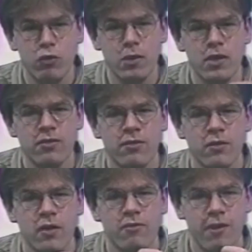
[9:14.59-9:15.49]
Two
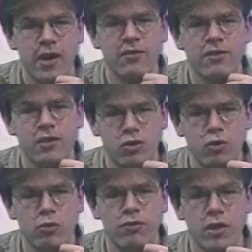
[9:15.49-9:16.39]
minutes of the finest in
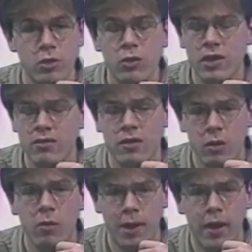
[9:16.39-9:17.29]
news that you need to
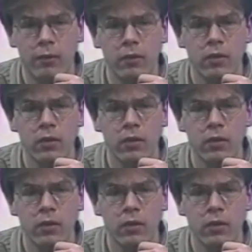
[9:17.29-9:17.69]
know about